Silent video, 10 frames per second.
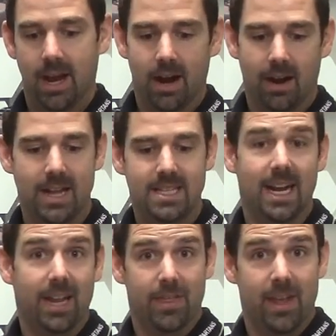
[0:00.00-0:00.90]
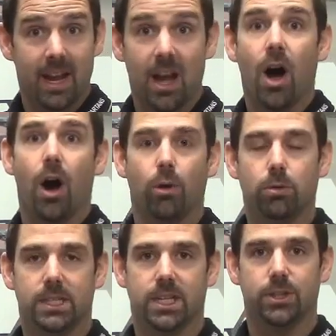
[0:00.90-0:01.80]
Alright, second thing,
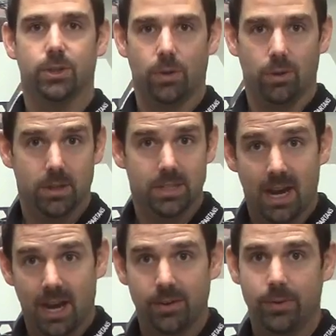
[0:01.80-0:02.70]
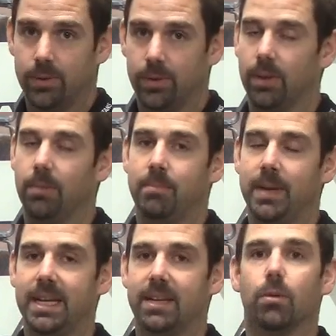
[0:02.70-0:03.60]
host controls on Google
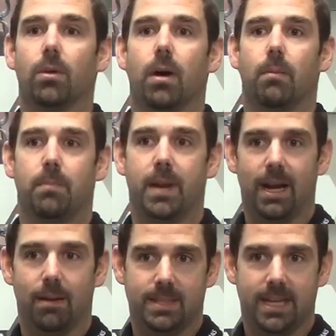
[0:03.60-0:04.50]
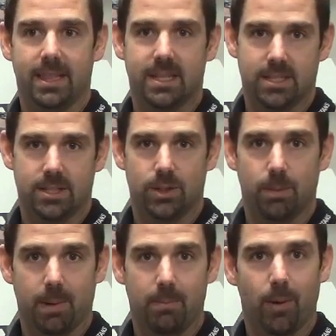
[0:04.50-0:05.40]
Meet. Big update. This is
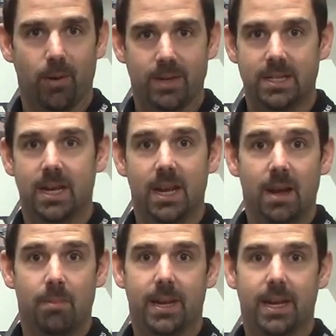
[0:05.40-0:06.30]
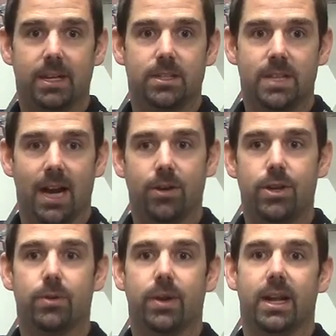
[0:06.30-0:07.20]
super important because now
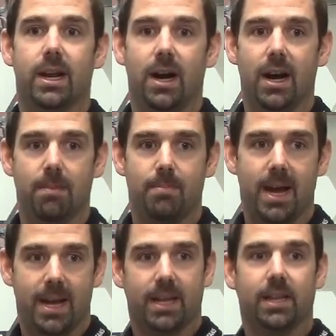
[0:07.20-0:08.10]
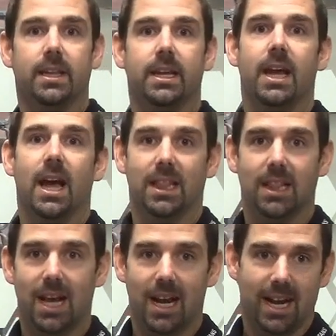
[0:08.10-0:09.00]
you can automatically
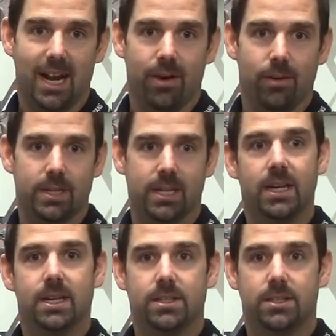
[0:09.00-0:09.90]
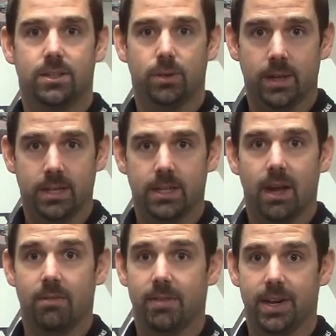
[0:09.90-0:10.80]
lock out student
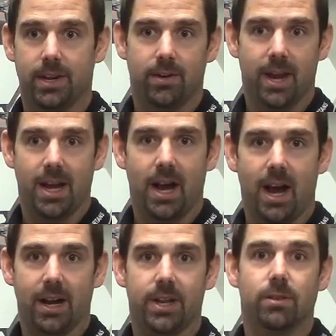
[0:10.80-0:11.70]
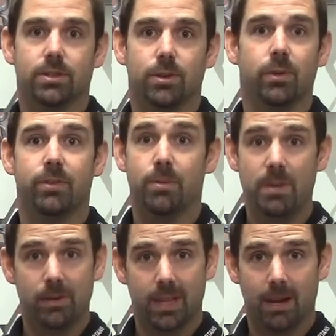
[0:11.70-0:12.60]
video and audio. So if you
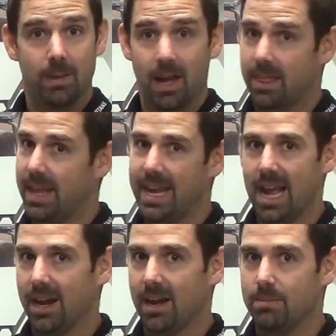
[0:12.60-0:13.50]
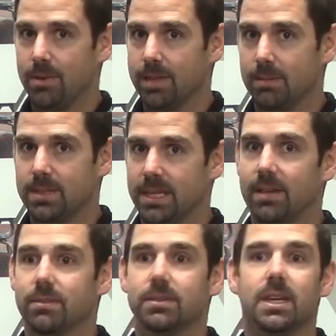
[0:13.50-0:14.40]
mute them, they can't unmute
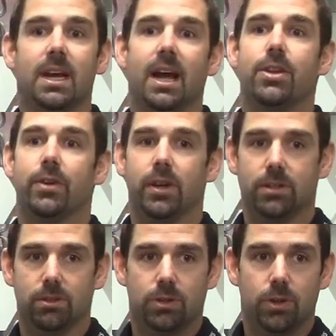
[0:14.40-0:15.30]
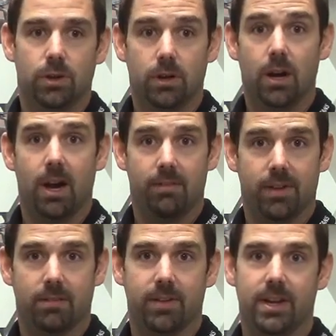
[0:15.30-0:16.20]
themselves. You can also turn off
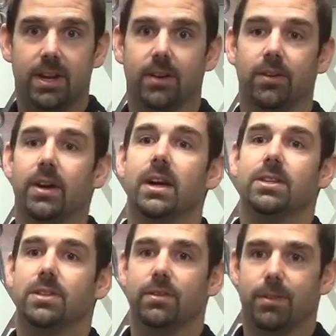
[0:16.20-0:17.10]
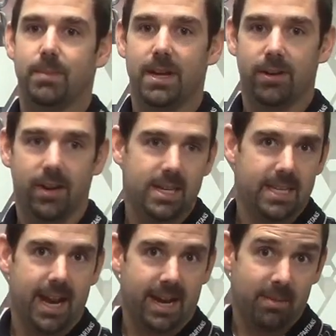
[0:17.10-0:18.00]
their video, so if they're being
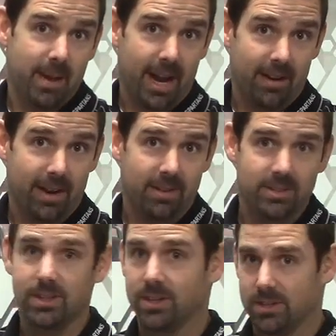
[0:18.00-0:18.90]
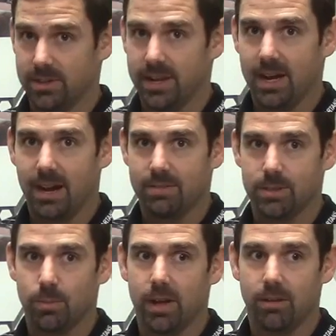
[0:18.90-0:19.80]
crazy adding backgrounds, you can turn that off as
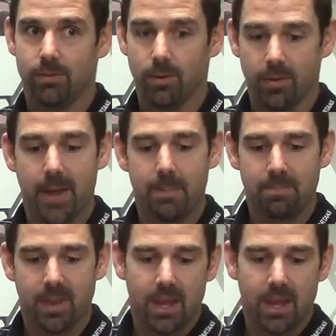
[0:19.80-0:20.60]
well for them.